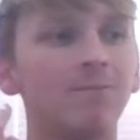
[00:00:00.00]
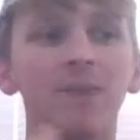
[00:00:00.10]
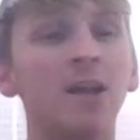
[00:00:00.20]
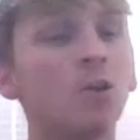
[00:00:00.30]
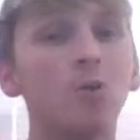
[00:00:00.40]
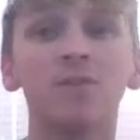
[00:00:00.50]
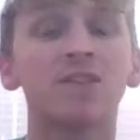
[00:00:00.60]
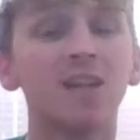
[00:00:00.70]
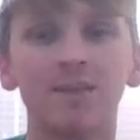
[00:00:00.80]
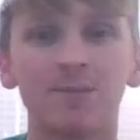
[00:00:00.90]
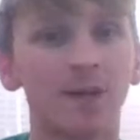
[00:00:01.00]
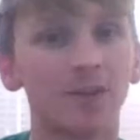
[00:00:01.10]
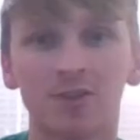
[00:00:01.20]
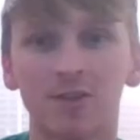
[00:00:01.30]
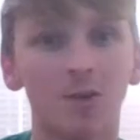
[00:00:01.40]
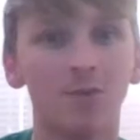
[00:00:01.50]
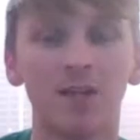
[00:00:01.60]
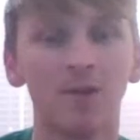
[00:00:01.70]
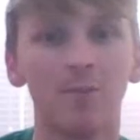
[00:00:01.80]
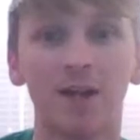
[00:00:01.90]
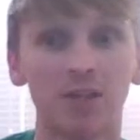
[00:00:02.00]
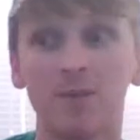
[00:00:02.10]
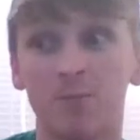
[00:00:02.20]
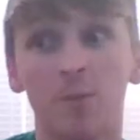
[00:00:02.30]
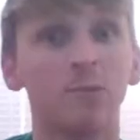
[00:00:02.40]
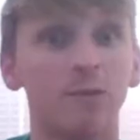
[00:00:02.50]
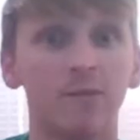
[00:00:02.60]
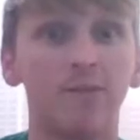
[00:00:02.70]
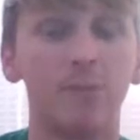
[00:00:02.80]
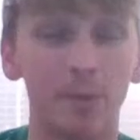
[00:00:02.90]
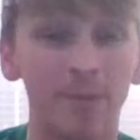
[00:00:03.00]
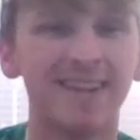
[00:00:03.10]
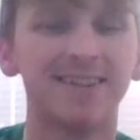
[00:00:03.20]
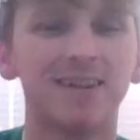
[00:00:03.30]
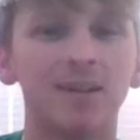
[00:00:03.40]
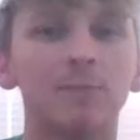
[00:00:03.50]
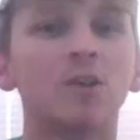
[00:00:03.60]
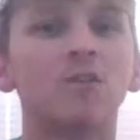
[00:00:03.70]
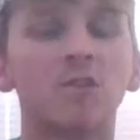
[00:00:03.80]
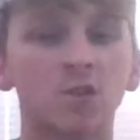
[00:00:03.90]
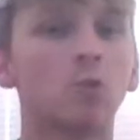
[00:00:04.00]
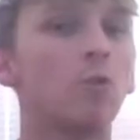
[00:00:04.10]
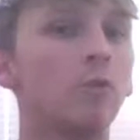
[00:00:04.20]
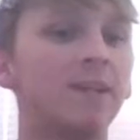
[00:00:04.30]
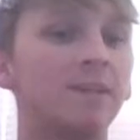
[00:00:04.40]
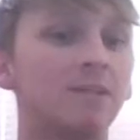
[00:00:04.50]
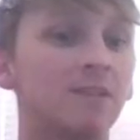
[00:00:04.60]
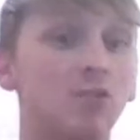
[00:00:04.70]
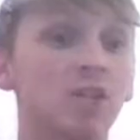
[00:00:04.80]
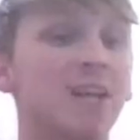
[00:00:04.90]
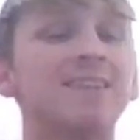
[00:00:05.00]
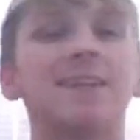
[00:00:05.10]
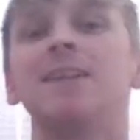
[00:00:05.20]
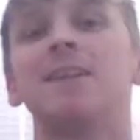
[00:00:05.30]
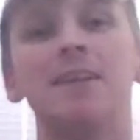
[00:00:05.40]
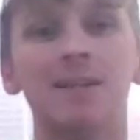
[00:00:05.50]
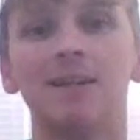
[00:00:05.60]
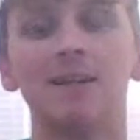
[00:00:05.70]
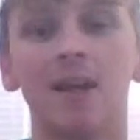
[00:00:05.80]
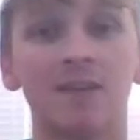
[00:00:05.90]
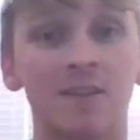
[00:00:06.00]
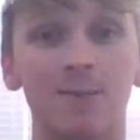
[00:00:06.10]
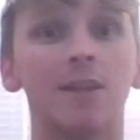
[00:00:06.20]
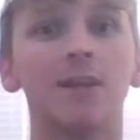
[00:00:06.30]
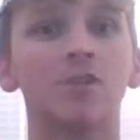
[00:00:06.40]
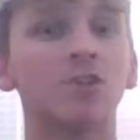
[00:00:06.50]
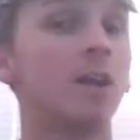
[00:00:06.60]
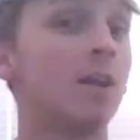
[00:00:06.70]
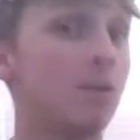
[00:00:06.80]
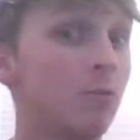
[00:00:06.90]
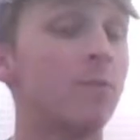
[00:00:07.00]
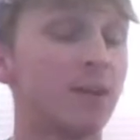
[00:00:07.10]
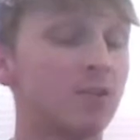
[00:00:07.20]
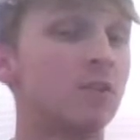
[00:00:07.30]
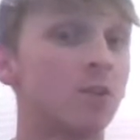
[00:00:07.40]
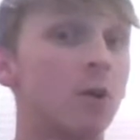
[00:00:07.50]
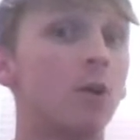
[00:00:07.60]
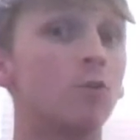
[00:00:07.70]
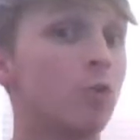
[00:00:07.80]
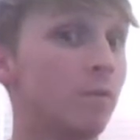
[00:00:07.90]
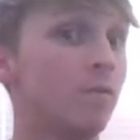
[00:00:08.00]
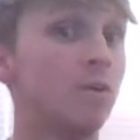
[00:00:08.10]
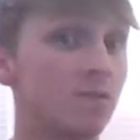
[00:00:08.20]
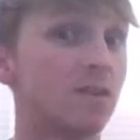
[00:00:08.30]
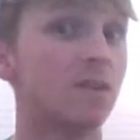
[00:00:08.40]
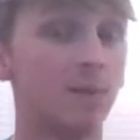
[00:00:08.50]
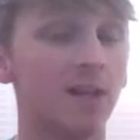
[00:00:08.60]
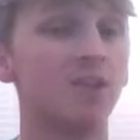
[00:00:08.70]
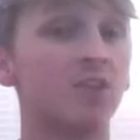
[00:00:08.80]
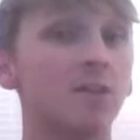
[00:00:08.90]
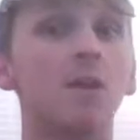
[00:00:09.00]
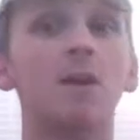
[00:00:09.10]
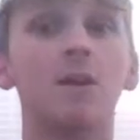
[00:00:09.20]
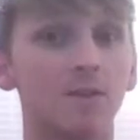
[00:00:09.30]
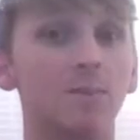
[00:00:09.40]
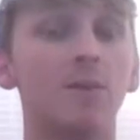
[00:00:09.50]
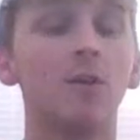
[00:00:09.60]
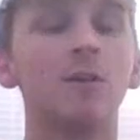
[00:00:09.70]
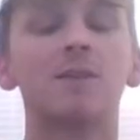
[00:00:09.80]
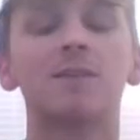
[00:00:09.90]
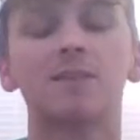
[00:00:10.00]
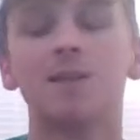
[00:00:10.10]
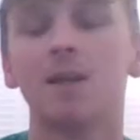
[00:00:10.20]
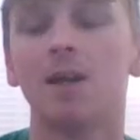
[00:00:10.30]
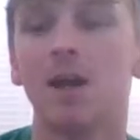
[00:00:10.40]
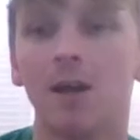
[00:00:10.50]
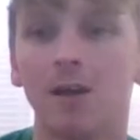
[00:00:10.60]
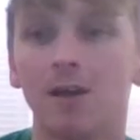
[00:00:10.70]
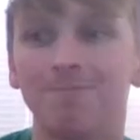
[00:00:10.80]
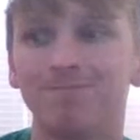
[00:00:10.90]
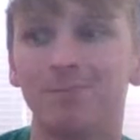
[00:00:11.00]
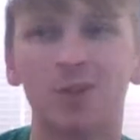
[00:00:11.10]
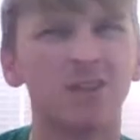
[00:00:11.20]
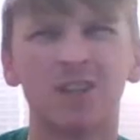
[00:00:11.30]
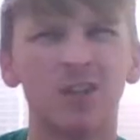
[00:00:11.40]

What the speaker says: they could have set this match as a no DQ match, and it probably would have even been better, because the story suggested it needed a stipulation, and another match on this card could have used a stipulation, to be honest, because